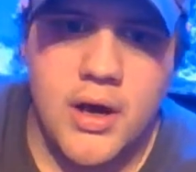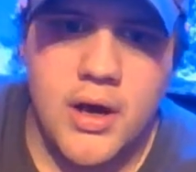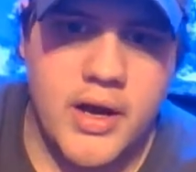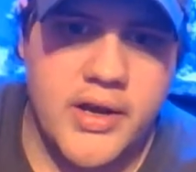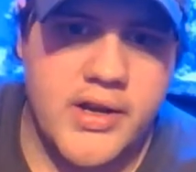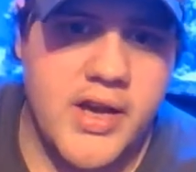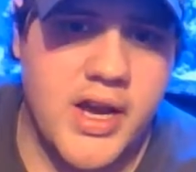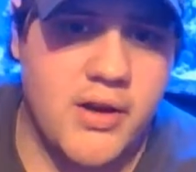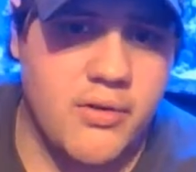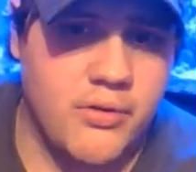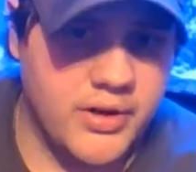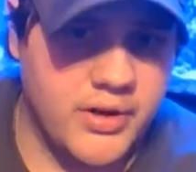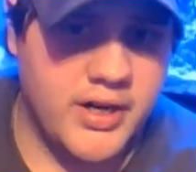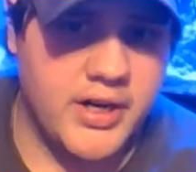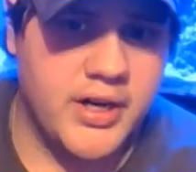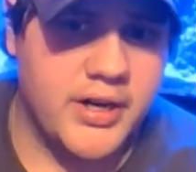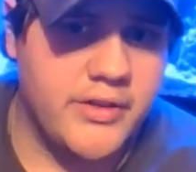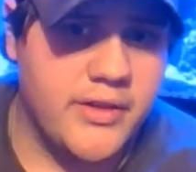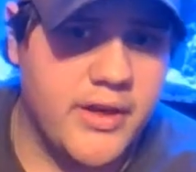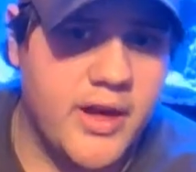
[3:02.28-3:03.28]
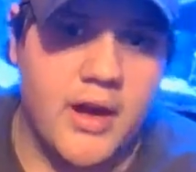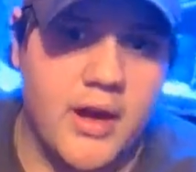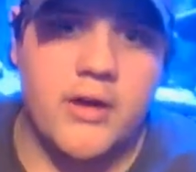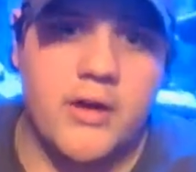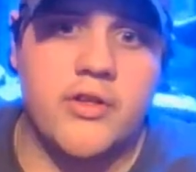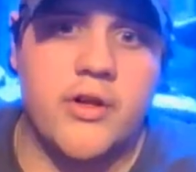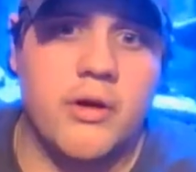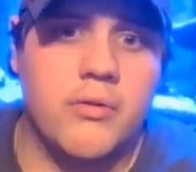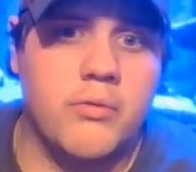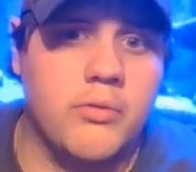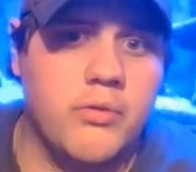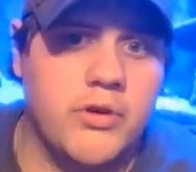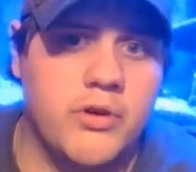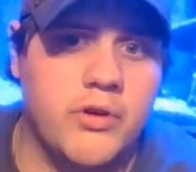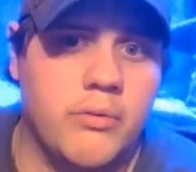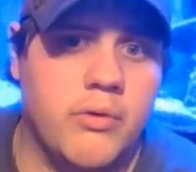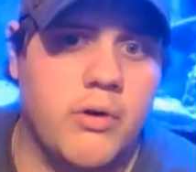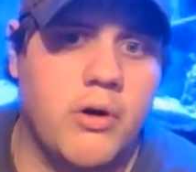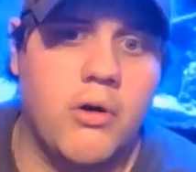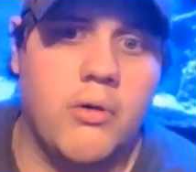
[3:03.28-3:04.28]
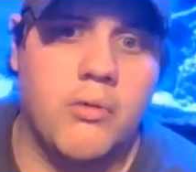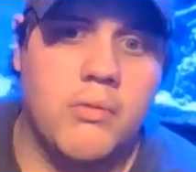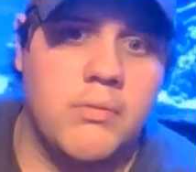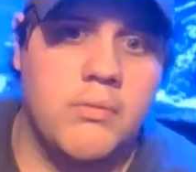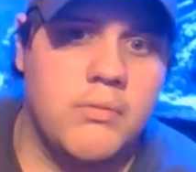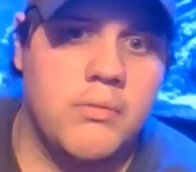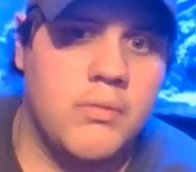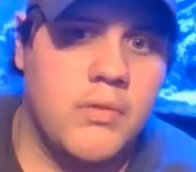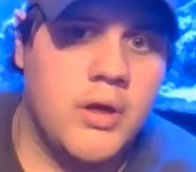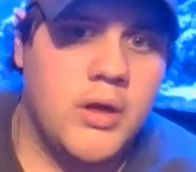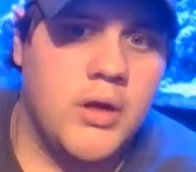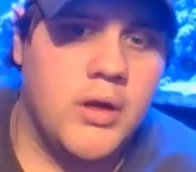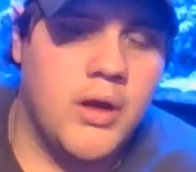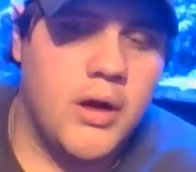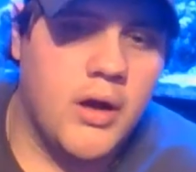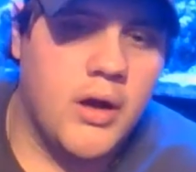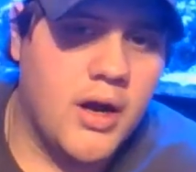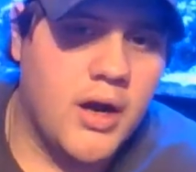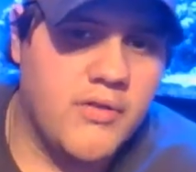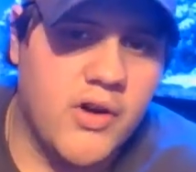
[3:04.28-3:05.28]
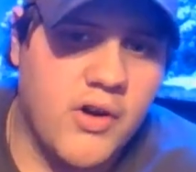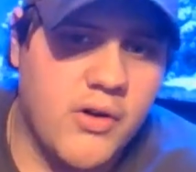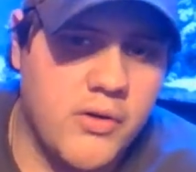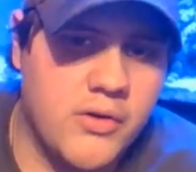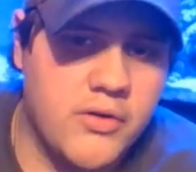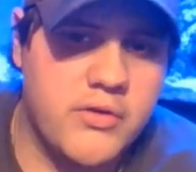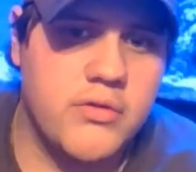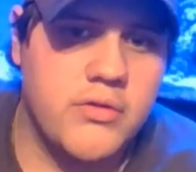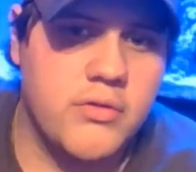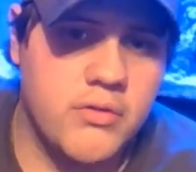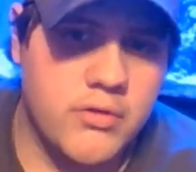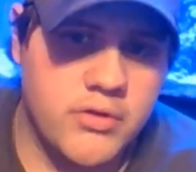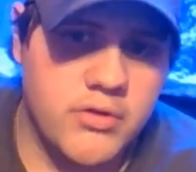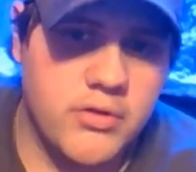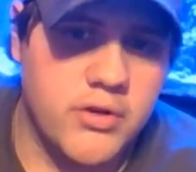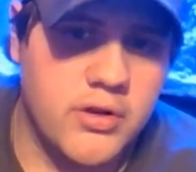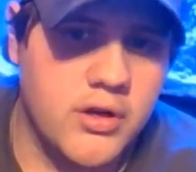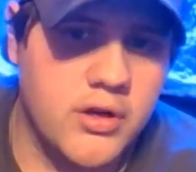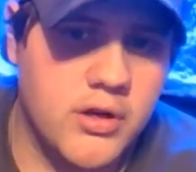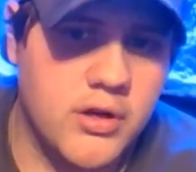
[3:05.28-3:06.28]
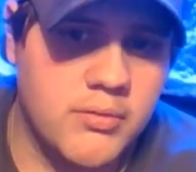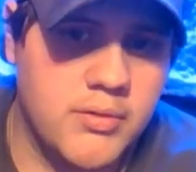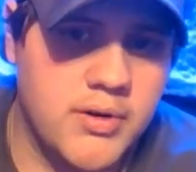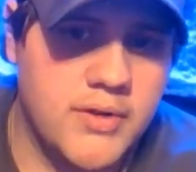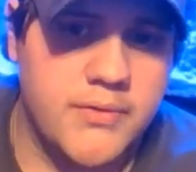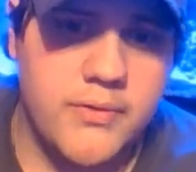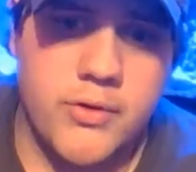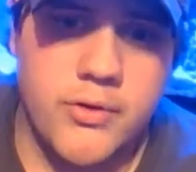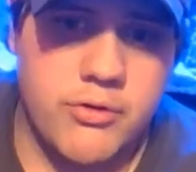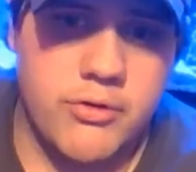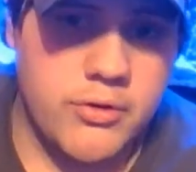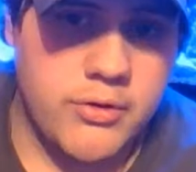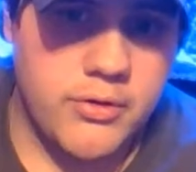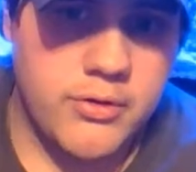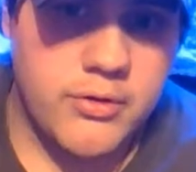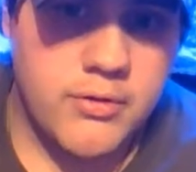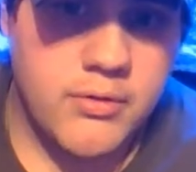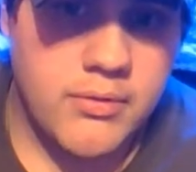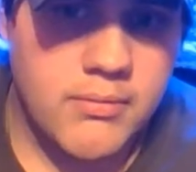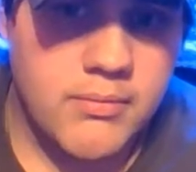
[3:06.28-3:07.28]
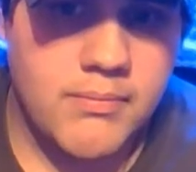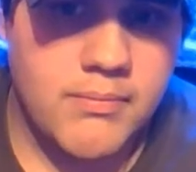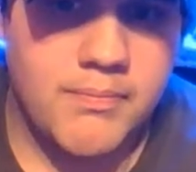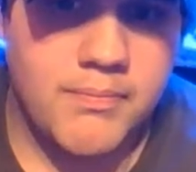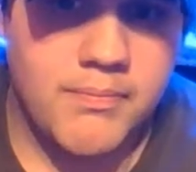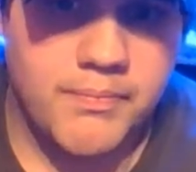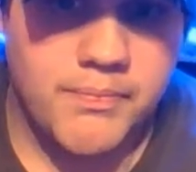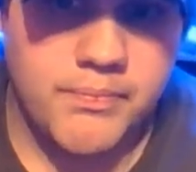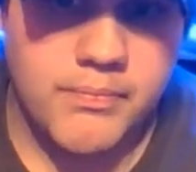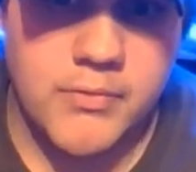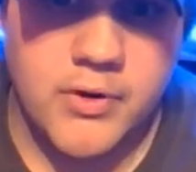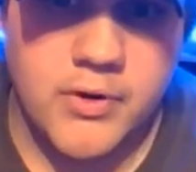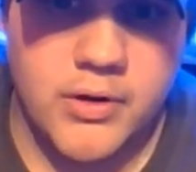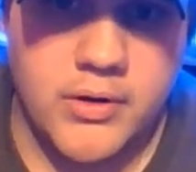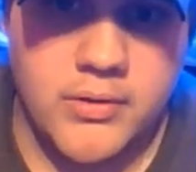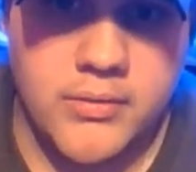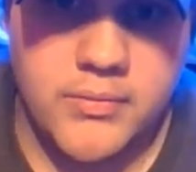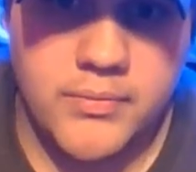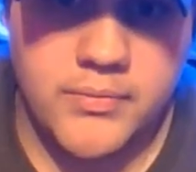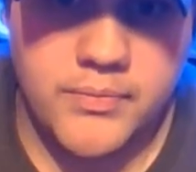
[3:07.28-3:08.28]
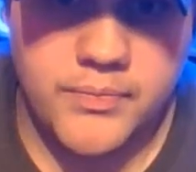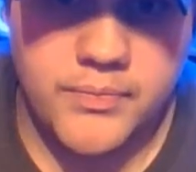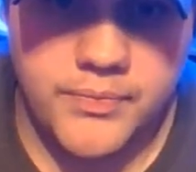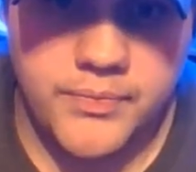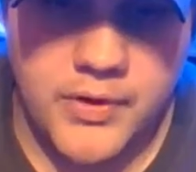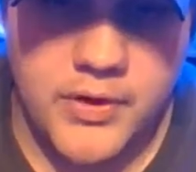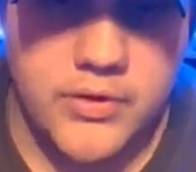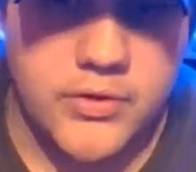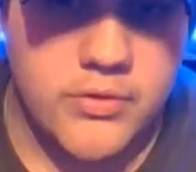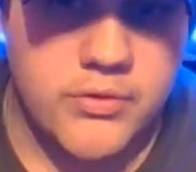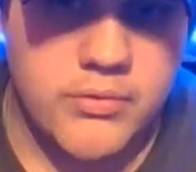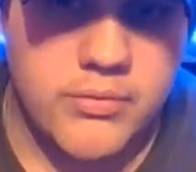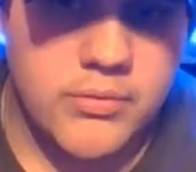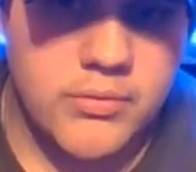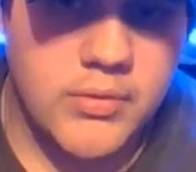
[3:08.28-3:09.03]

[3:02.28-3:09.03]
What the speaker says: I can't really get into that because I really don't know. I've always used the reef crystals. So it's